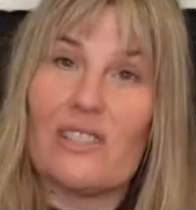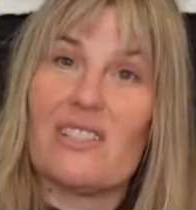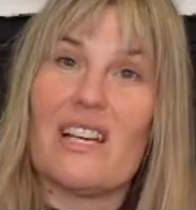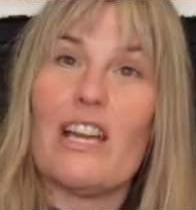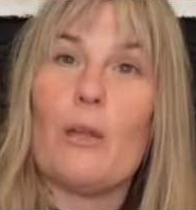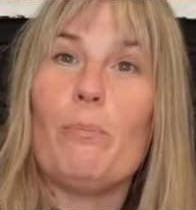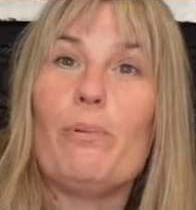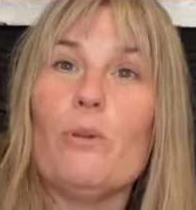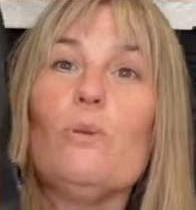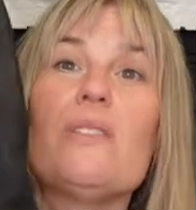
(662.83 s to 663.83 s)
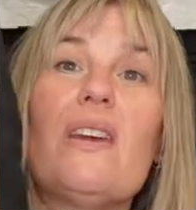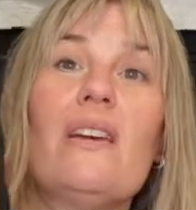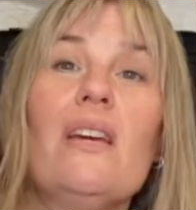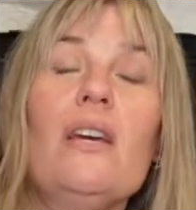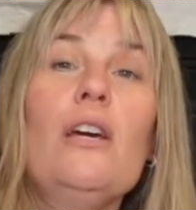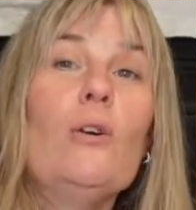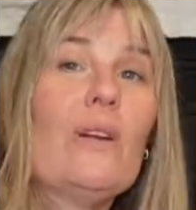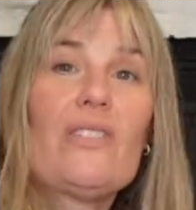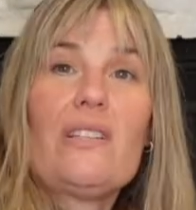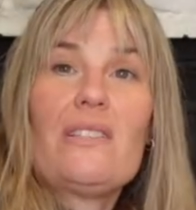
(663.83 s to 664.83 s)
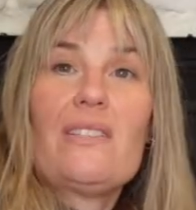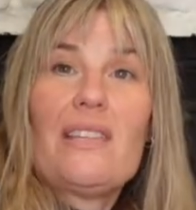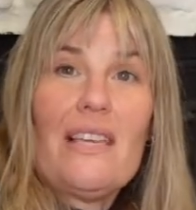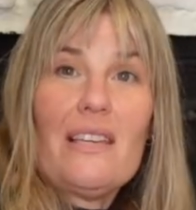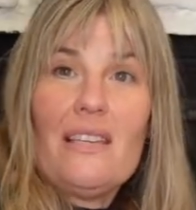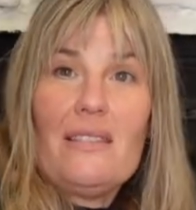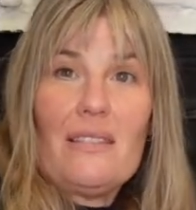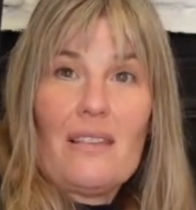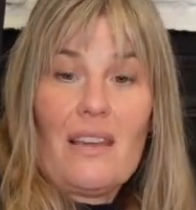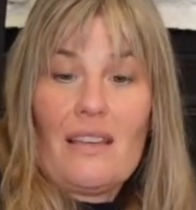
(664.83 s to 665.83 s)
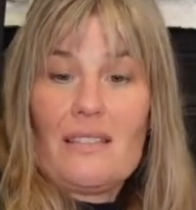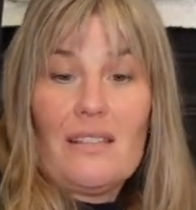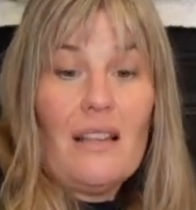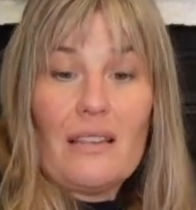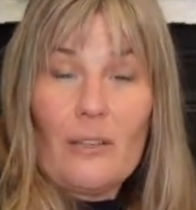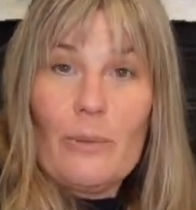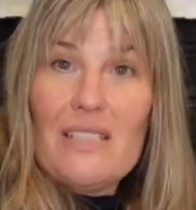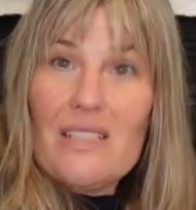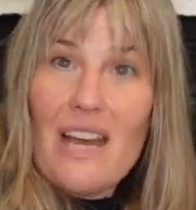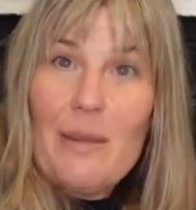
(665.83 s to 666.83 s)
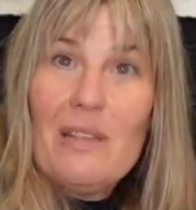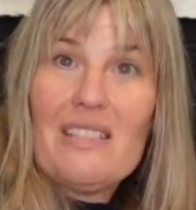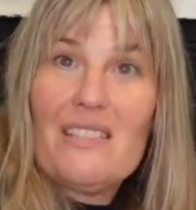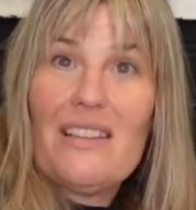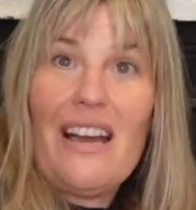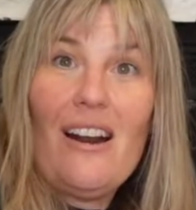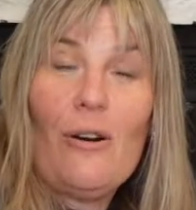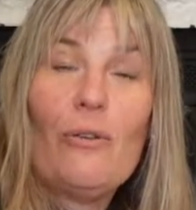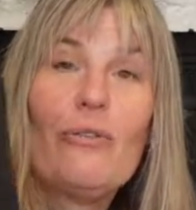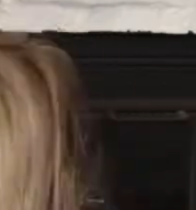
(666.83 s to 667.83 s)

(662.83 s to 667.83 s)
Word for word: style boot, which I just think is a little bit timeless now.